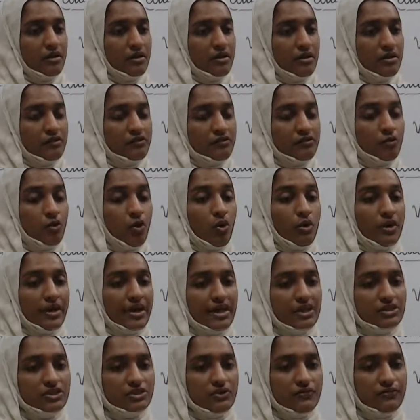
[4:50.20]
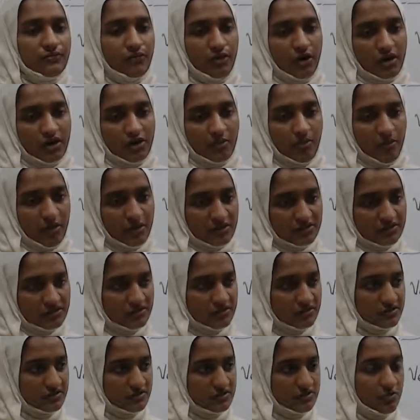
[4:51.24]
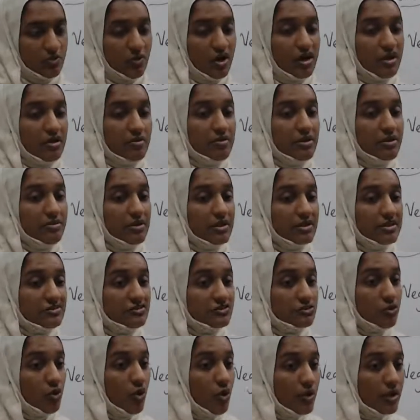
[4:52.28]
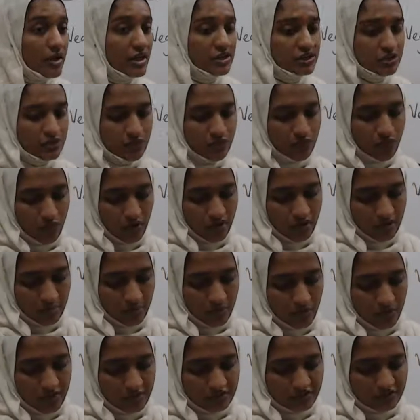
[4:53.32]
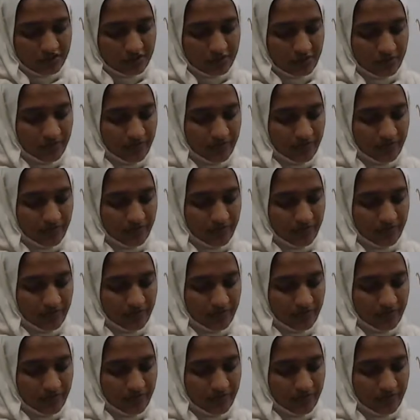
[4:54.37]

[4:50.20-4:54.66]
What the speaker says: scourge of water bodies. What do you mean by the scourge of water bodies?